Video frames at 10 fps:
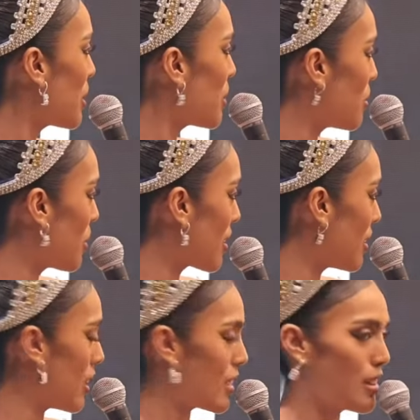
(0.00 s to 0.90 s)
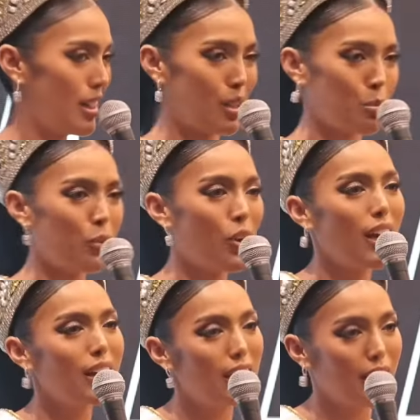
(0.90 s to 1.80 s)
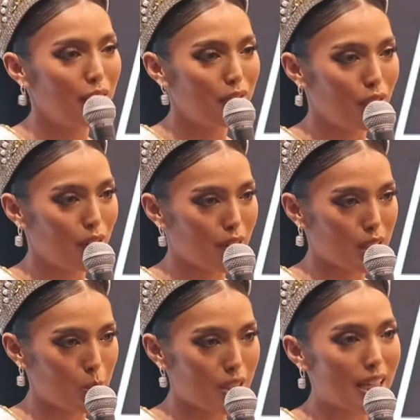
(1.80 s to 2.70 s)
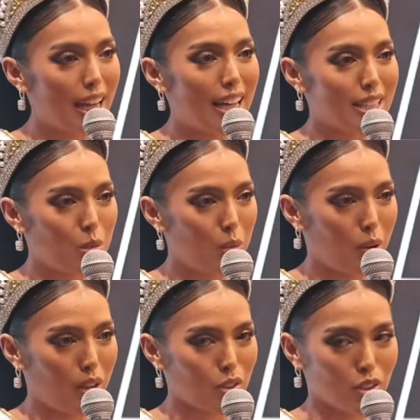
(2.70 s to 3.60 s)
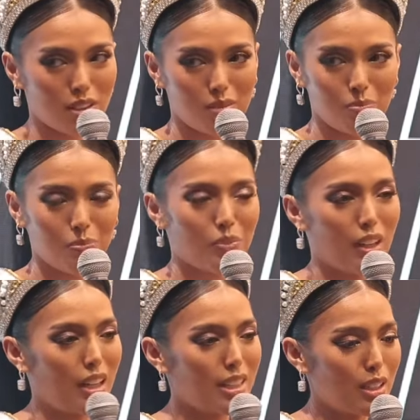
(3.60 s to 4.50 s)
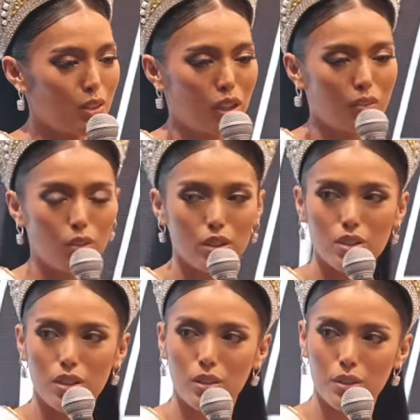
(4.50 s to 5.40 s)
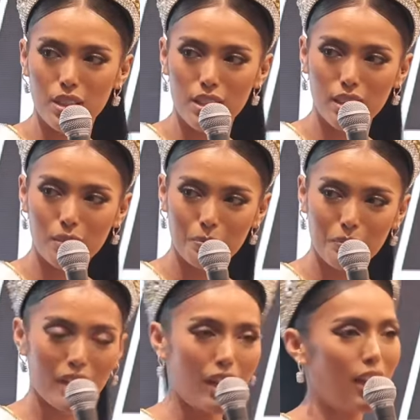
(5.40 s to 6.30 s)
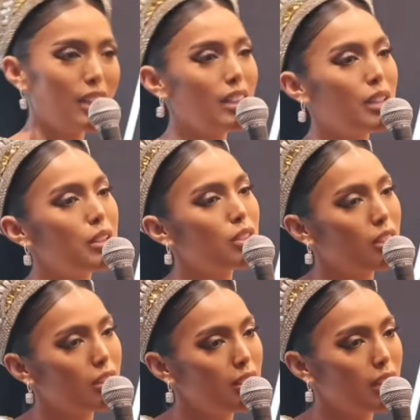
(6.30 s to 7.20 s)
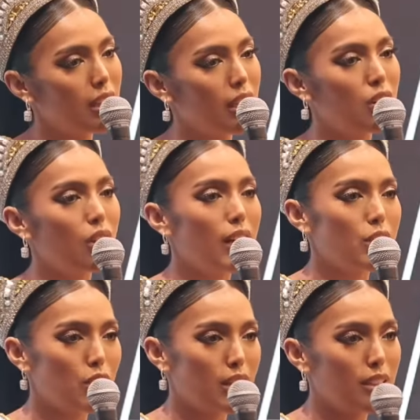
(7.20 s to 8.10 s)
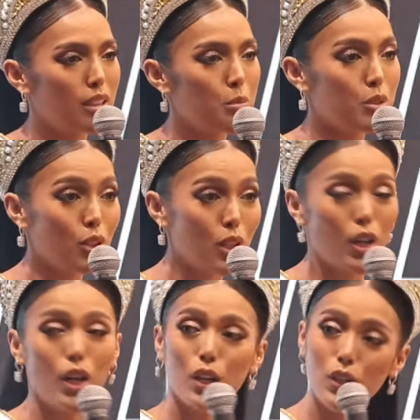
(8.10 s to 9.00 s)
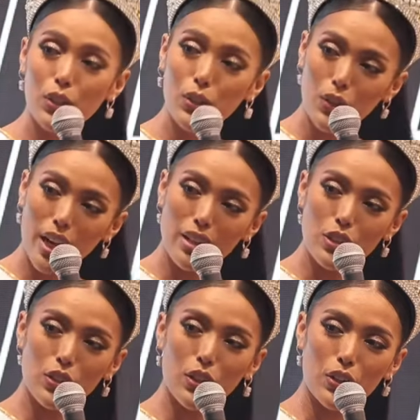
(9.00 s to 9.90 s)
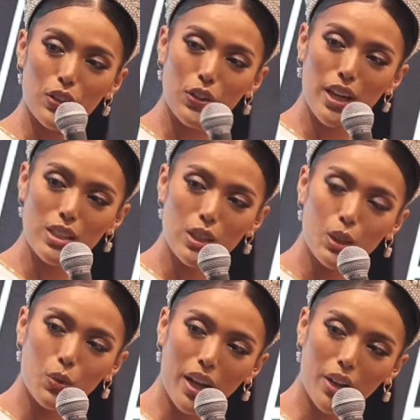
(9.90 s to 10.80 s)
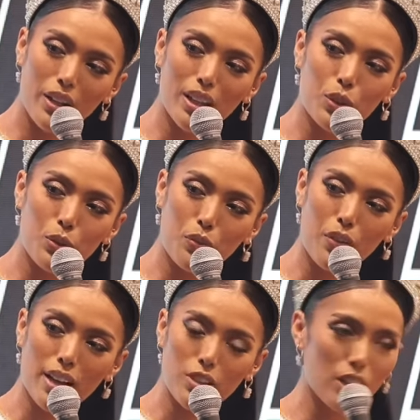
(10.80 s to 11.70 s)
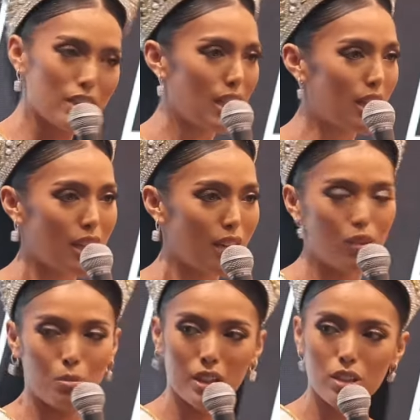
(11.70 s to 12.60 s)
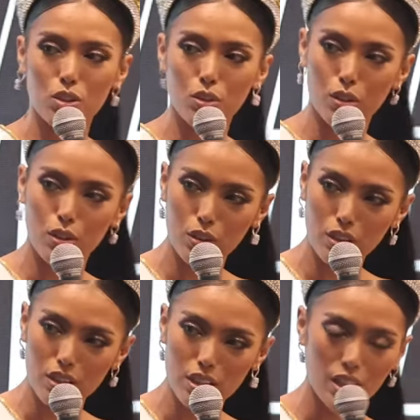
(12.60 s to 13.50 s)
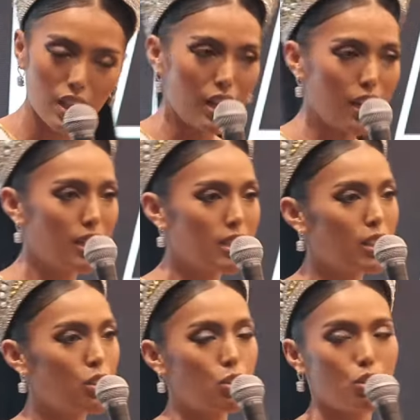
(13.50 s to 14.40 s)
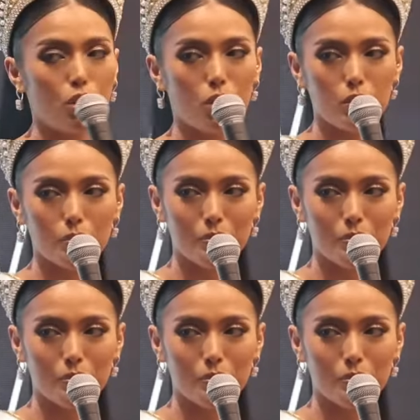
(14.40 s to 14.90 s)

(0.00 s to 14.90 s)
in the morning. Before I had left for Christmas, I asked him a question. I said, no, I'll focus on hosting. And then I returned and I congratulated him. Sir, congrats on acquiring a new franchise. I think everybody's so curious. And he said, you should go.